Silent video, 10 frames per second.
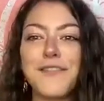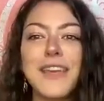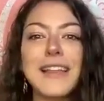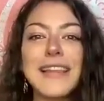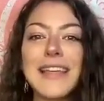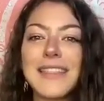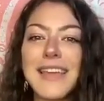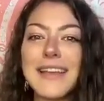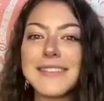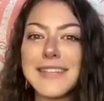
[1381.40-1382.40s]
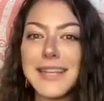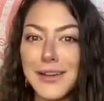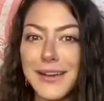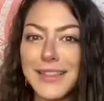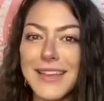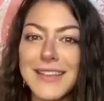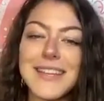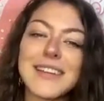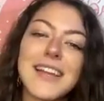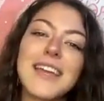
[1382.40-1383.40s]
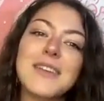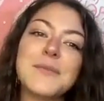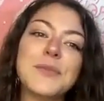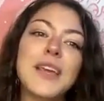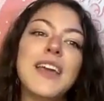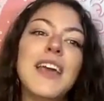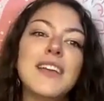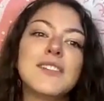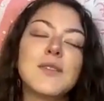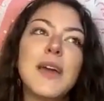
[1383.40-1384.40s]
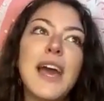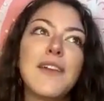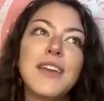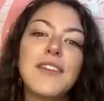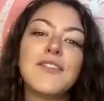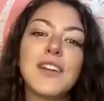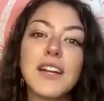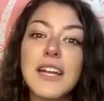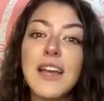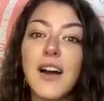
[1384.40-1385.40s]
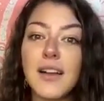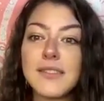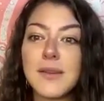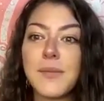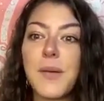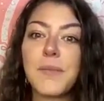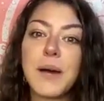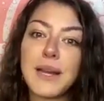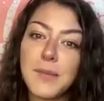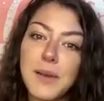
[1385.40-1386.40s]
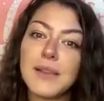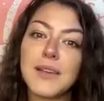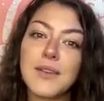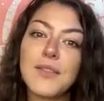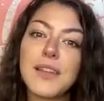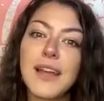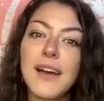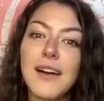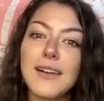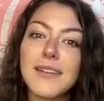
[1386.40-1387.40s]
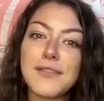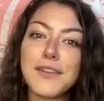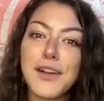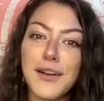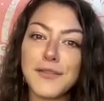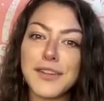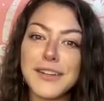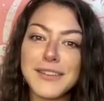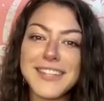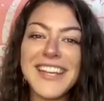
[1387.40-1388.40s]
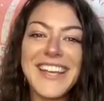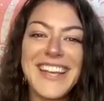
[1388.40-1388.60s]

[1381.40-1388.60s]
feeling things and hearing things at night. So I have a very awesome body pillow that I hug for comfort.